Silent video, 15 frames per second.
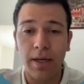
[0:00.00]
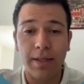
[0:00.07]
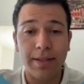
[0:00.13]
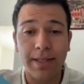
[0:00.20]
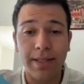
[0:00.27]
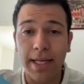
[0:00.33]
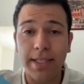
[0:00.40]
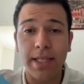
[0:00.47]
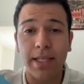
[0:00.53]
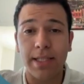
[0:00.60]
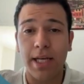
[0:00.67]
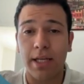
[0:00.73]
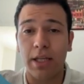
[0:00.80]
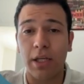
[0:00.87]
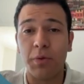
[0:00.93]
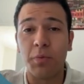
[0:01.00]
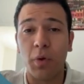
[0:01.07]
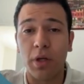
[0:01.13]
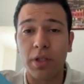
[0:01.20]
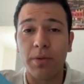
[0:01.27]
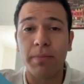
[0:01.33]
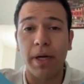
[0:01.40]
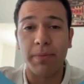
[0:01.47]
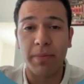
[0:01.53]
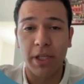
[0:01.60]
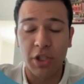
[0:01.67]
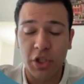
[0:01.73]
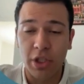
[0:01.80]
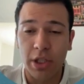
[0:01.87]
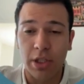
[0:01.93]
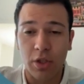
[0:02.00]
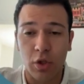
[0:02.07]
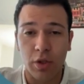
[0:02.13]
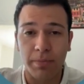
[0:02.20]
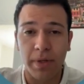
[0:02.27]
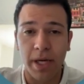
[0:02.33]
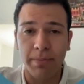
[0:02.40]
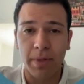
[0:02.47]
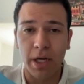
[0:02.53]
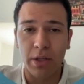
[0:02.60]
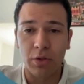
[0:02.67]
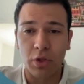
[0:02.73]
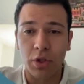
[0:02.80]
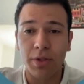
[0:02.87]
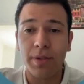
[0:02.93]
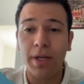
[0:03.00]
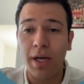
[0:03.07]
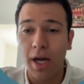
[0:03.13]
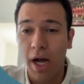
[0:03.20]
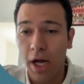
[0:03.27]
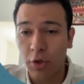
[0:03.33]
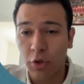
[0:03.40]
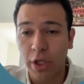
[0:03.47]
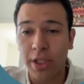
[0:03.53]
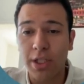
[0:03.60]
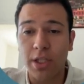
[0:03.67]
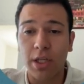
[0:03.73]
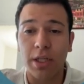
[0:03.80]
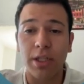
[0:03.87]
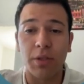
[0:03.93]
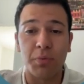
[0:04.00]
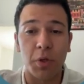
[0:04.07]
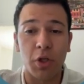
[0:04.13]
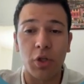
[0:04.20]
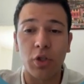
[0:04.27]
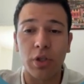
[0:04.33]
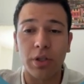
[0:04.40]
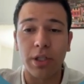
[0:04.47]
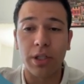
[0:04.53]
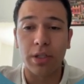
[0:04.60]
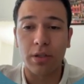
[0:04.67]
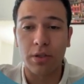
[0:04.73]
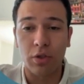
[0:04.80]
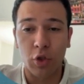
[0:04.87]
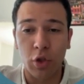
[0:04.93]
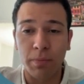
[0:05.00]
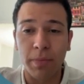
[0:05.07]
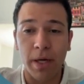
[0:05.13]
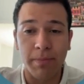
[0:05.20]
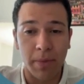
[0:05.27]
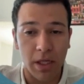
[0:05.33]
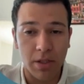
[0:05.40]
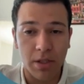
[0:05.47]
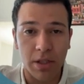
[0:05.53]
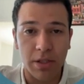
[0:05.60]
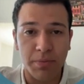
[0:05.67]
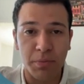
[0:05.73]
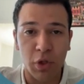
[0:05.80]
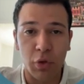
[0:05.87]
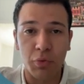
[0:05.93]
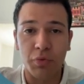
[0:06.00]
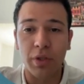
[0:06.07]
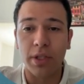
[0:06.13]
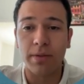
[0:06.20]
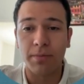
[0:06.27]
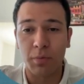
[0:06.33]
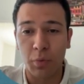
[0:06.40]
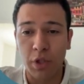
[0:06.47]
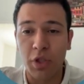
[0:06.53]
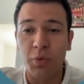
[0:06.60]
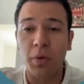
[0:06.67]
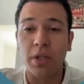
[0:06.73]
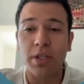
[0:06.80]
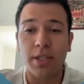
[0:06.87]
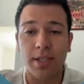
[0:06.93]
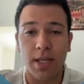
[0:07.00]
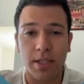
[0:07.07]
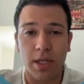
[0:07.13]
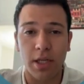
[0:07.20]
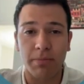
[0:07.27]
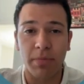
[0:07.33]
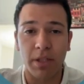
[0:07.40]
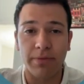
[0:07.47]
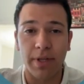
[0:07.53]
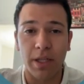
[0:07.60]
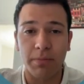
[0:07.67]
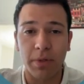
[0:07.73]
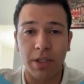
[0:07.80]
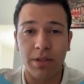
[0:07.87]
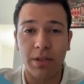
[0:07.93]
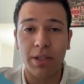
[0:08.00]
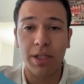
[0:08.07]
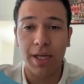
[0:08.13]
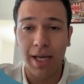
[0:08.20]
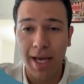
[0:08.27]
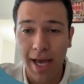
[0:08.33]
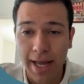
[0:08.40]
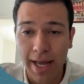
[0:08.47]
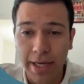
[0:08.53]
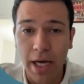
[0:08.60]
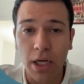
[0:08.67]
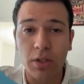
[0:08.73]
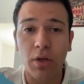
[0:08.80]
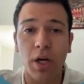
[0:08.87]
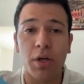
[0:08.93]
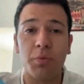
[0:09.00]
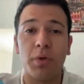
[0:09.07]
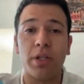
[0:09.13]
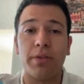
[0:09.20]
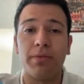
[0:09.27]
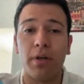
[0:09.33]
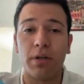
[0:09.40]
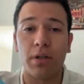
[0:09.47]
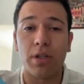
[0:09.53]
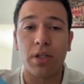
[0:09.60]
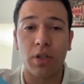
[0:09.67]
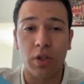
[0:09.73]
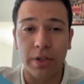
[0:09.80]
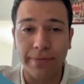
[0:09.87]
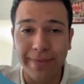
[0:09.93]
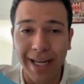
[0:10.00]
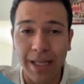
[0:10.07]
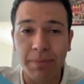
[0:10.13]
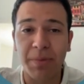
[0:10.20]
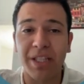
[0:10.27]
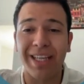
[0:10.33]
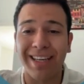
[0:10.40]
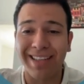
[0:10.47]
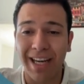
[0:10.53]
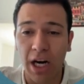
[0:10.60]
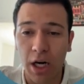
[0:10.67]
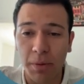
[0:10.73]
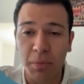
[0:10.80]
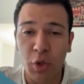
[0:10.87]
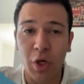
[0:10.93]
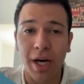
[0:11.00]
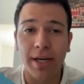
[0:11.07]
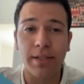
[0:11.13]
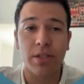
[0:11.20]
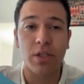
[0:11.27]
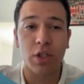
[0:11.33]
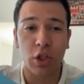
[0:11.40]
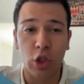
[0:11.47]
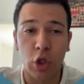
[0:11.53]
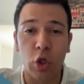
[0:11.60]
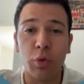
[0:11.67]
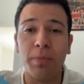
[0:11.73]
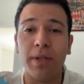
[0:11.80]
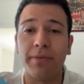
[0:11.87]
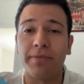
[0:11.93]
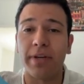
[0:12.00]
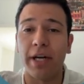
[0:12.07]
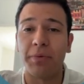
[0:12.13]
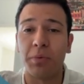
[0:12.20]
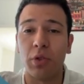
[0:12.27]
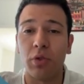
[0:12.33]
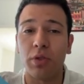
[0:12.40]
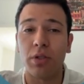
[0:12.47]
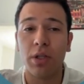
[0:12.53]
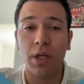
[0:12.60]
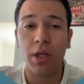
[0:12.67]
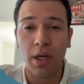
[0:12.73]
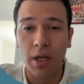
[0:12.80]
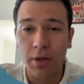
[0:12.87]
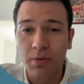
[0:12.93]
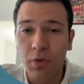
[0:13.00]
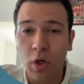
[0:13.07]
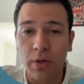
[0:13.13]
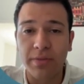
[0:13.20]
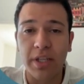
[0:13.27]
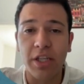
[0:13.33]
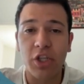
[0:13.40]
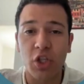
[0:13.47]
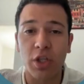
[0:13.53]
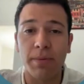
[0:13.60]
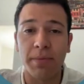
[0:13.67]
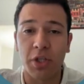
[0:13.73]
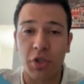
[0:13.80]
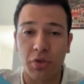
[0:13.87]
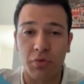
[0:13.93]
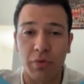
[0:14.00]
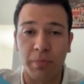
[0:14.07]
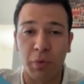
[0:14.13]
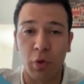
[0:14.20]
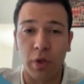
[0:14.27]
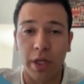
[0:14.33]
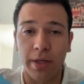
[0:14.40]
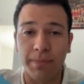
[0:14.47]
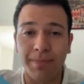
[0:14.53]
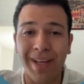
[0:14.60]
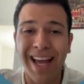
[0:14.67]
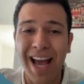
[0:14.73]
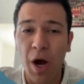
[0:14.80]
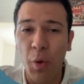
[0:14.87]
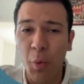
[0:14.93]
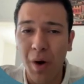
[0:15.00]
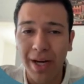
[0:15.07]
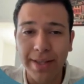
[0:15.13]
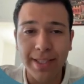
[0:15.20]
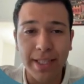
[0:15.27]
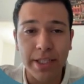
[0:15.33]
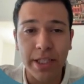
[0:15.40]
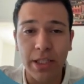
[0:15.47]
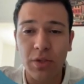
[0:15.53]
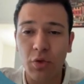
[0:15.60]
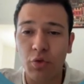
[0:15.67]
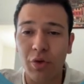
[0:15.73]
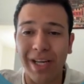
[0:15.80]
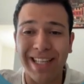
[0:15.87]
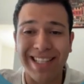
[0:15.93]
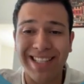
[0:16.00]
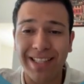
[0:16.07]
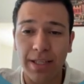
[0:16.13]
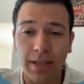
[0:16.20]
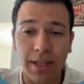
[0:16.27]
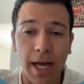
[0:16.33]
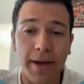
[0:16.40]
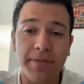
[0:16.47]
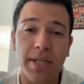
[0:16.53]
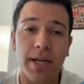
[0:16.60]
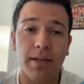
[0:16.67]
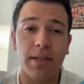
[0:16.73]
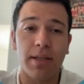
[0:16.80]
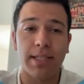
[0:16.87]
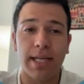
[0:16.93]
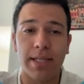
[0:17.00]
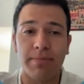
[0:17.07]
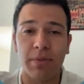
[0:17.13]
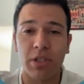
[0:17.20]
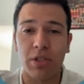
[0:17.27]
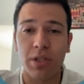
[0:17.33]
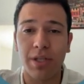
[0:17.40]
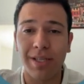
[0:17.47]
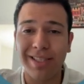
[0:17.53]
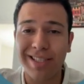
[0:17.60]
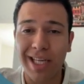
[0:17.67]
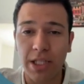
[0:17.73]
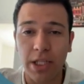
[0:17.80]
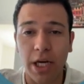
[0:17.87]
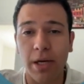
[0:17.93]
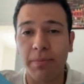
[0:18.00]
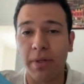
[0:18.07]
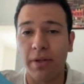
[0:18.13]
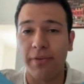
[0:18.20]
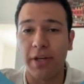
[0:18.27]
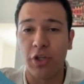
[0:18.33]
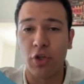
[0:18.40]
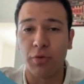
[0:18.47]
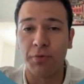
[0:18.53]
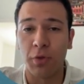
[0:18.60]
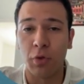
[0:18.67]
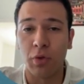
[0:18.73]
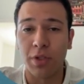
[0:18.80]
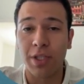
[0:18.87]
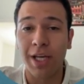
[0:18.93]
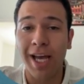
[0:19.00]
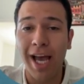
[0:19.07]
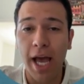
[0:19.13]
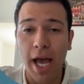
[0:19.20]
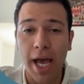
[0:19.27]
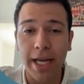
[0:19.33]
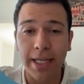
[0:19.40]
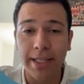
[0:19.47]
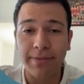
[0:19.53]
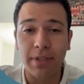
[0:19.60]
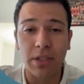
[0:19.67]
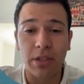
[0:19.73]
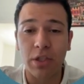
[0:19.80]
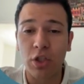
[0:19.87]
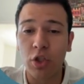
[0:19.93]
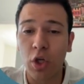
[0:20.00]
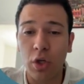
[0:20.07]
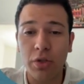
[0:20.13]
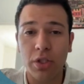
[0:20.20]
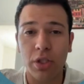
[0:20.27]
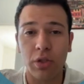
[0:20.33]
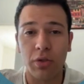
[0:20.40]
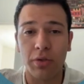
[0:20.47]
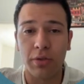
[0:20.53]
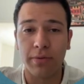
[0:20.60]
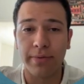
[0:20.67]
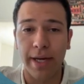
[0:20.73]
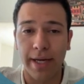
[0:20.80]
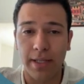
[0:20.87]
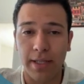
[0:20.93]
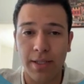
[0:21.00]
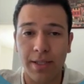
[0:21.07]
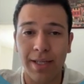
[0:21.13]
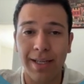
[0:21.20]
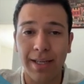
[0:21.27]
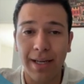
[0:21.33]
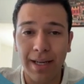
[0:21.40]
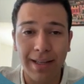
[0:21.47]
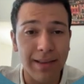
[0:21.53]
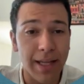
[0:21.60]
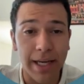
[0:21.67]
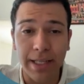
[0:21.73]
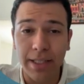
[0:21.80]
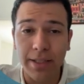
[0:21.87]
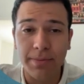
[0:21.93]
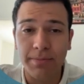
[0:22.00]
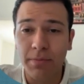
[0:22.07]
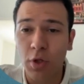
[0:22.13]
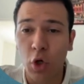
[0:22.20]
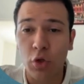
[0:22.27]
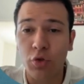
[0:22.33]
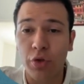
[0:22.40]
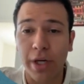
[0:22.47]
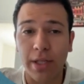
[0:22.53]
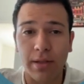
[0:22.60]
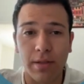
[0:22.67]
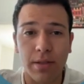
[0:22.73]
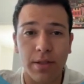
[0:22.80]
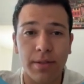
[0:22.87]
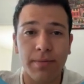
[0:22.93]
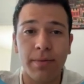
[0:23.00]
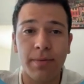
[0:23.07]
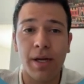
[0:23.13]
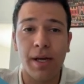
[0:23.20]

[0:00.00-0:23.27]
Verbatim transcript: That's exactly what my PhD is going to be about. I already started working on it during my master's program, which was in sustainable development, and now I want to focus on developing a harmonized global framework for aviation emissions reporting, one that integrates life cycle assessment, sustainable aviation fuels, and even non CO2 effects like contrails.